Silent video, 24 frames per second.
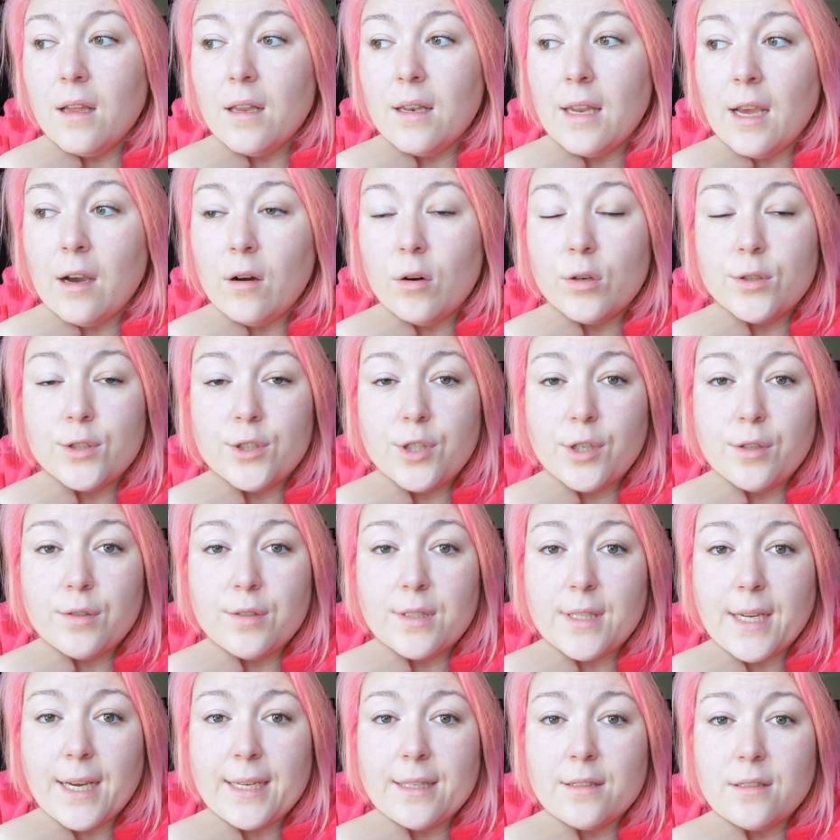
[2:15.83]
Now, on
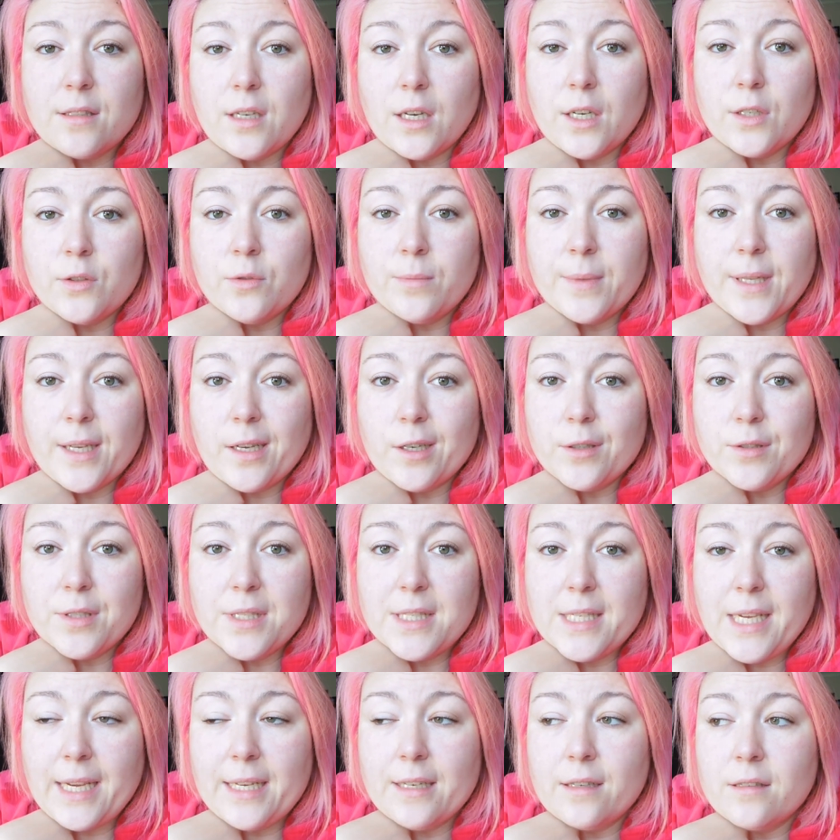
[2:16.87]
Tuesdays, I normally go to
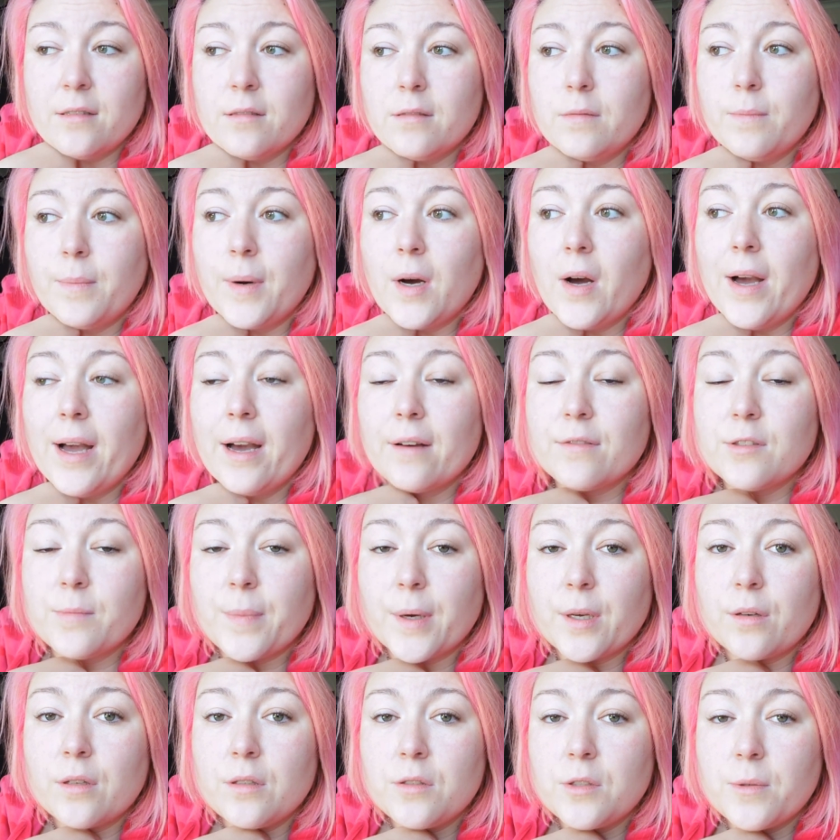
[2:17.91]
Tina's, but I have
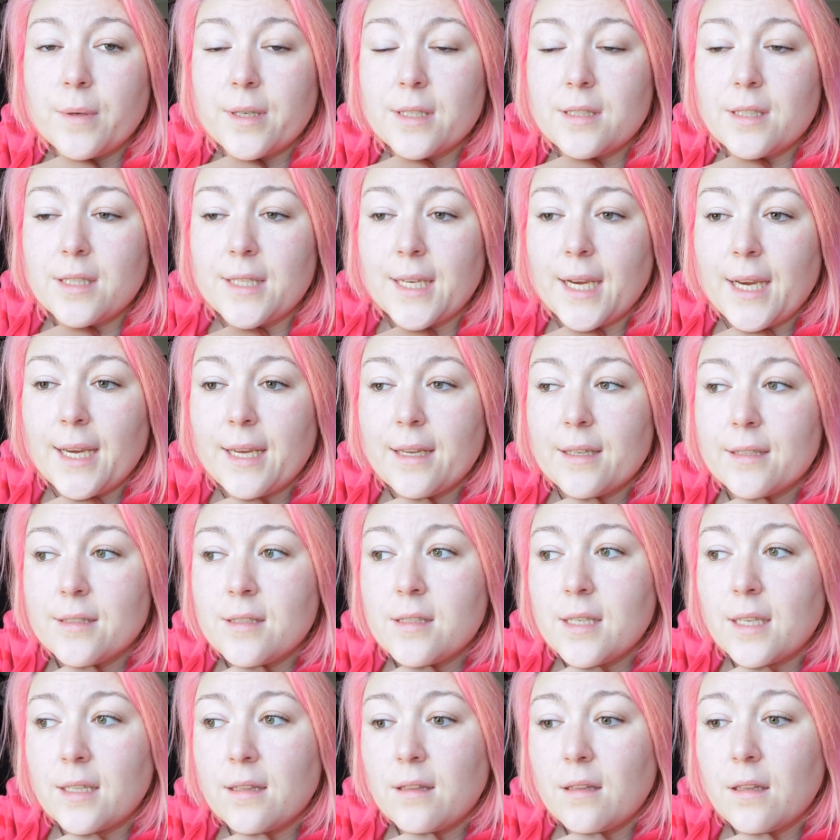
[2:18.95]
spoken to her today and
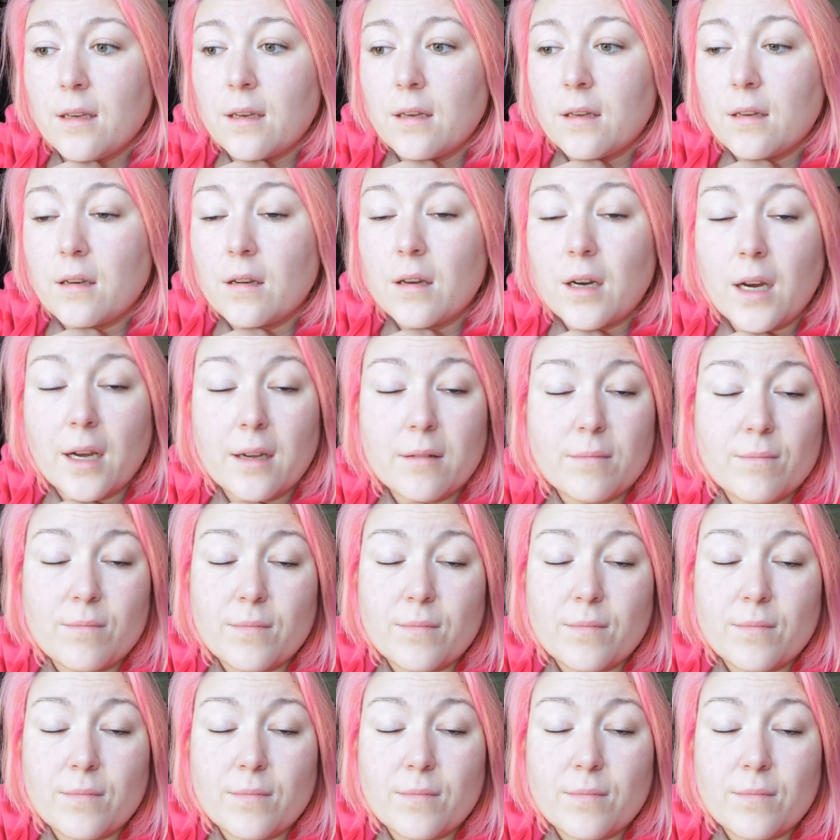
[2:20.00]
said that like,